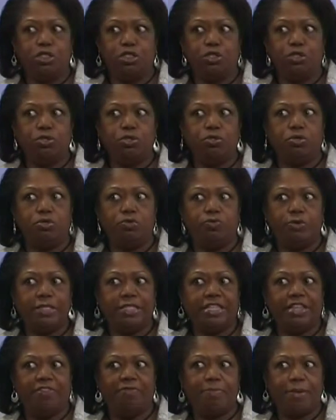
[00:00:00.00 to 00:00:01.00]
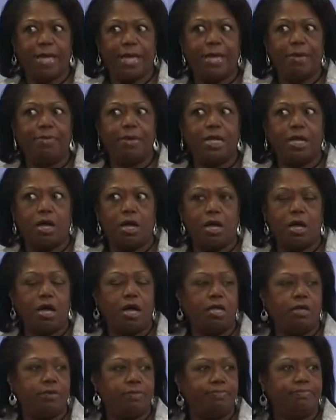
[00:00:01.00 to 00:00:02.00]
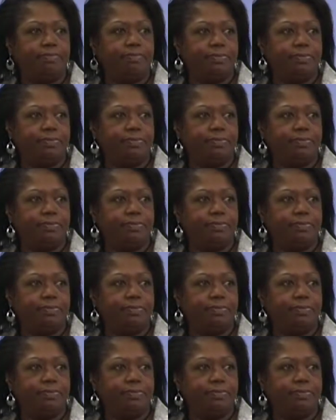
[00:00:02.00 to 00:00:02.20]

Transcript: to receive payment on.